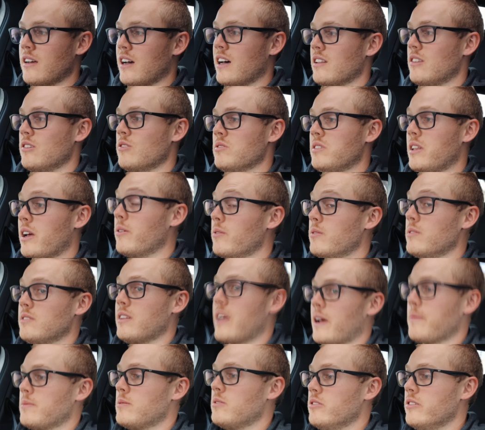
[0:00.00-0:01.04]
I thought that was
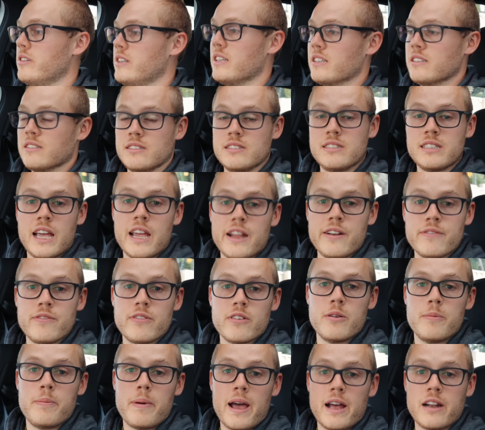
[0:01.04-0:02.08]
absolutely insane
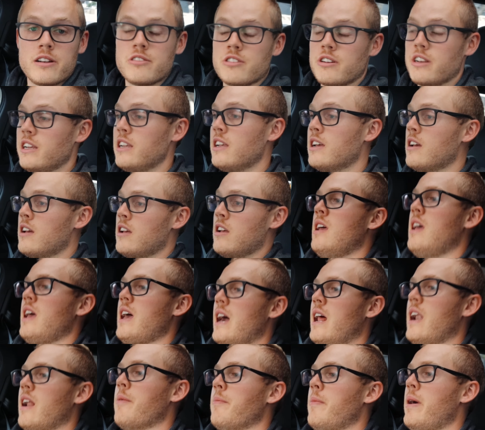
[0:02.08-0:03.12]
for a battery,
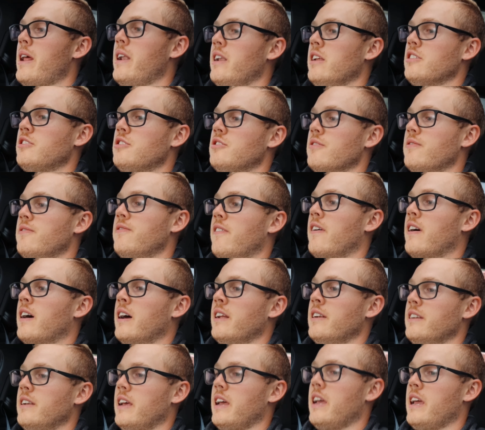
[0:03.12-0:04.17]
and I managed to
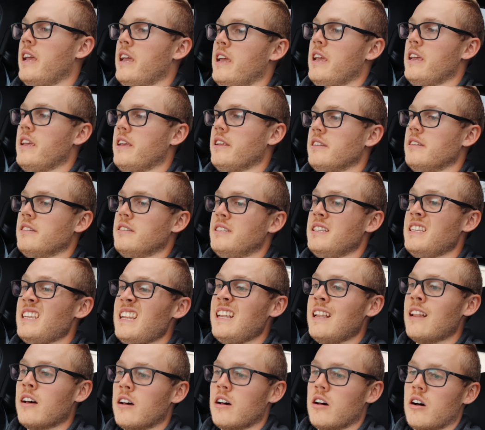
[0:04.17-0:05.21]
find a
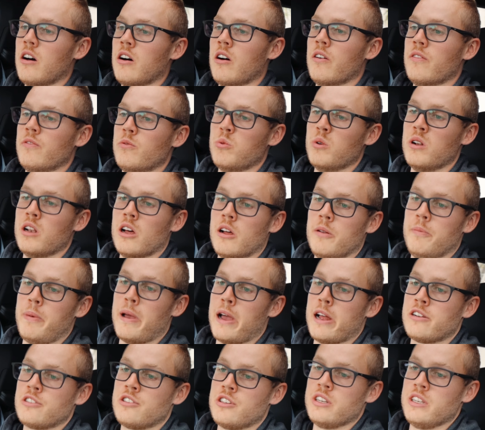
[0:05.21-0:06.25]
dealer of Willard
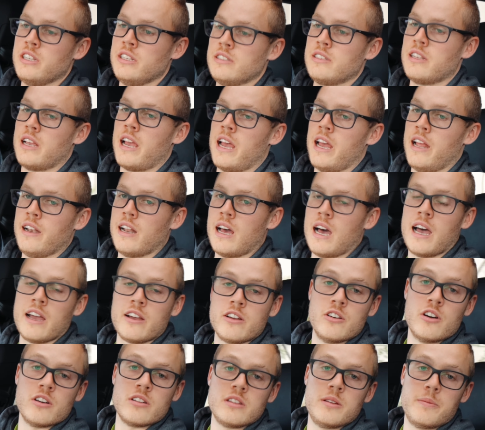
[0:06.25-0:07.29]
batteries, and I
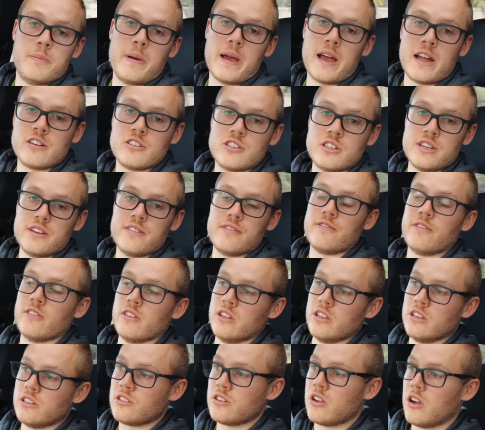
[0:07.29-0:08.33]
got the battery for
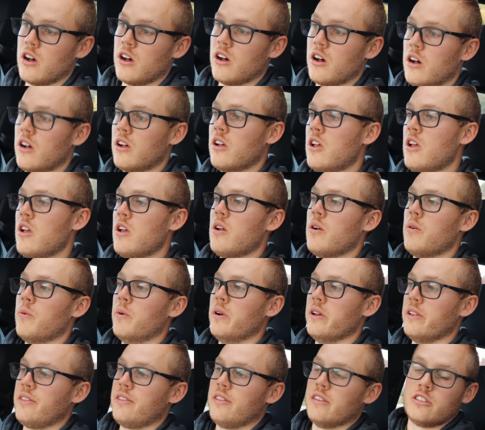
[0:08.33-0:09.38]
this car
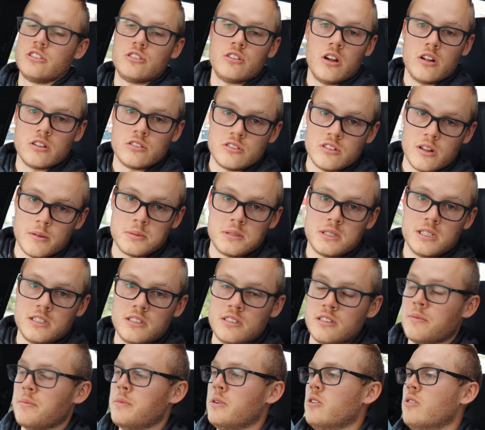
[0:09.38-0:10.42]
with the start-stop
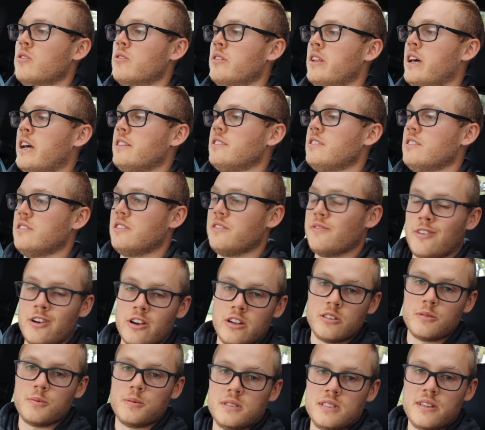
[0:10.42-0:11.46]
system and all that. So it's a
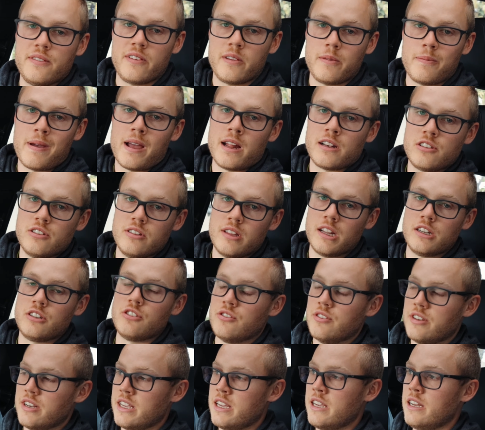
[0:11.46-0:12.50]
very specific battery that
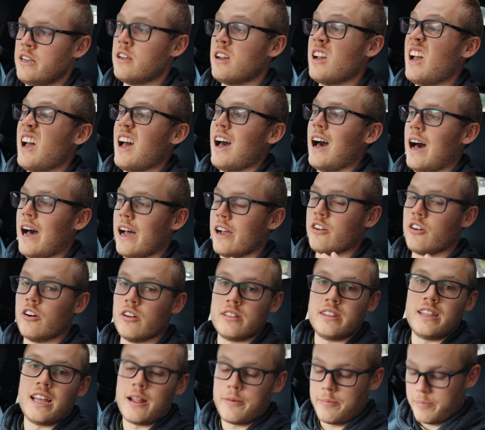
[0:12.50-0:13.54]
you need. I
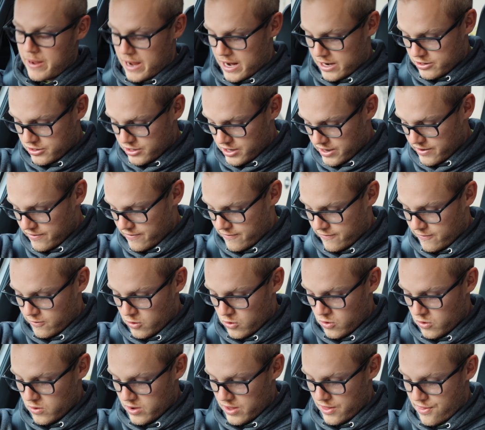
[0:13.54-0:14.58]
got that battery
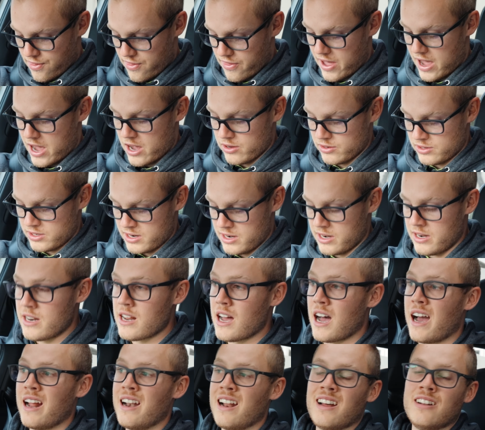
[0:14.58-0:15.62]
for
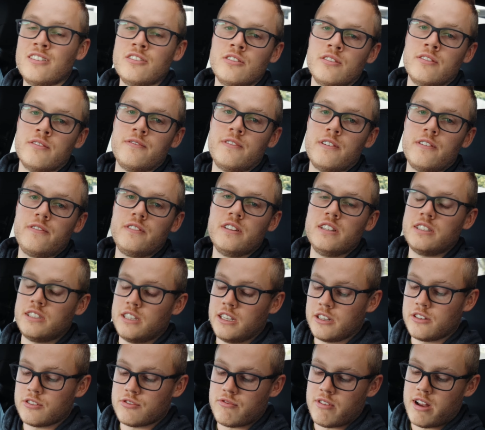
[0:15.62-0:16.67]

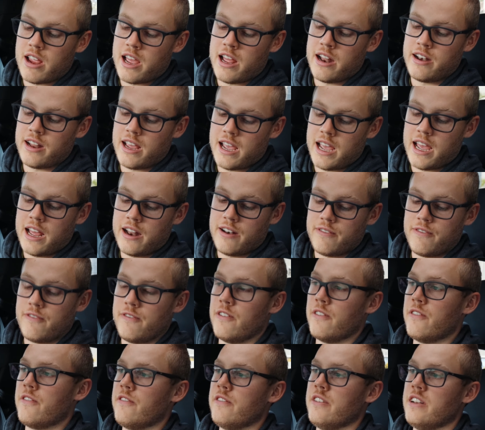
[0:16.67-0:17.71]
1,956 Rand and
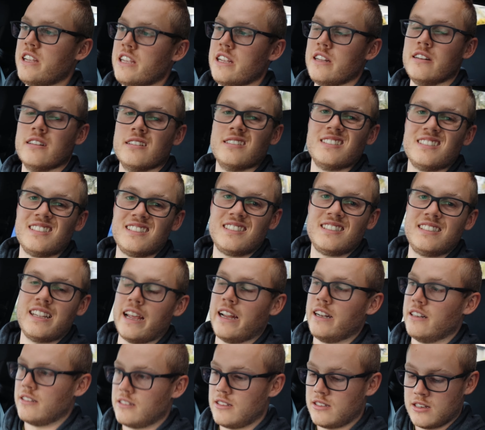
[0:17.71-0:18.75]
15
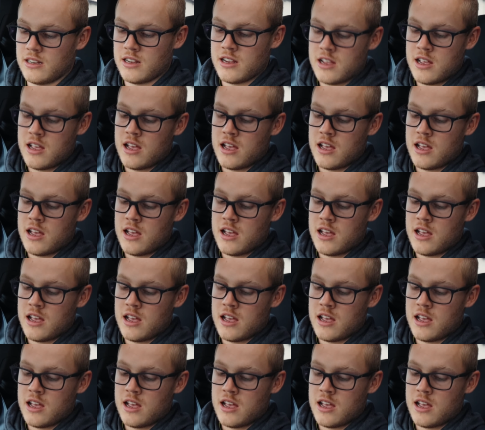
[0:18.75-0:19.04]
cents.